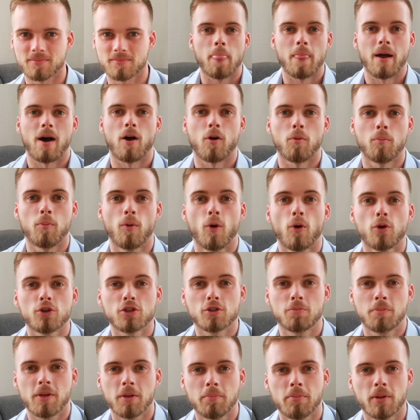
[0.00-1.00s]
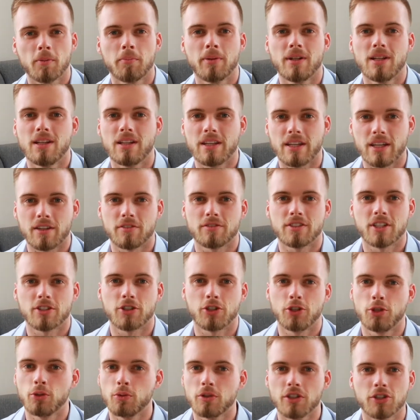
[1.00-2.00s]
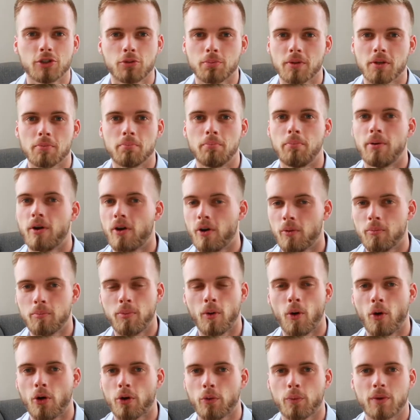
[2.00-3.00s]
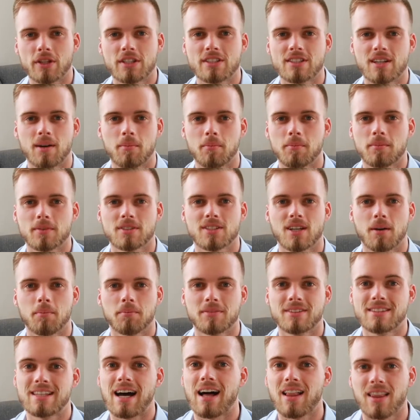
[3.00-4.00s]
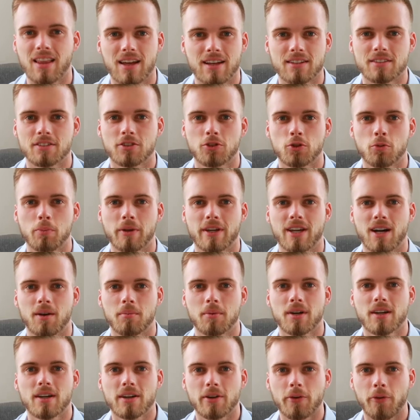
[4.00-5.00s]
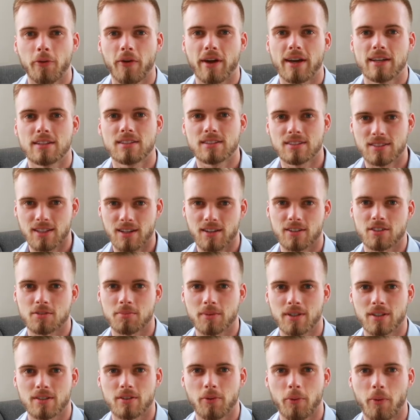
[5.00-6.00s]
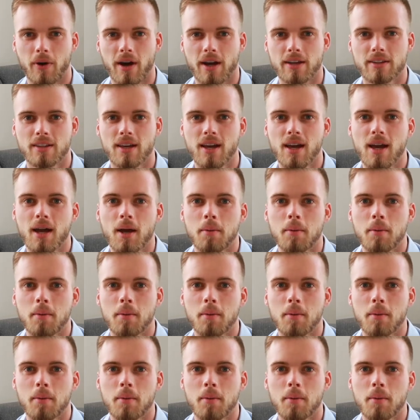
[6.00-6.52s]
Now, most people believe that you need to be born with some talent to become great salesman, right?